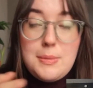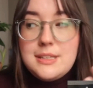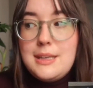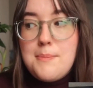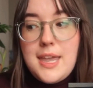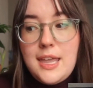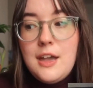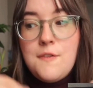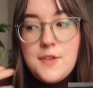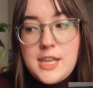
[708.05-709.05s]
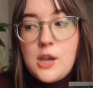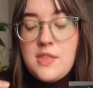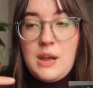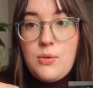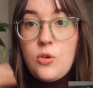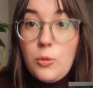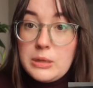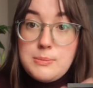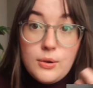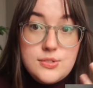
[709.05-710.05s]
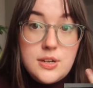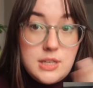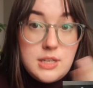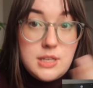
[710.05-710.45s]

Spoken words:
Basically making a video that I would normally post on YouTube.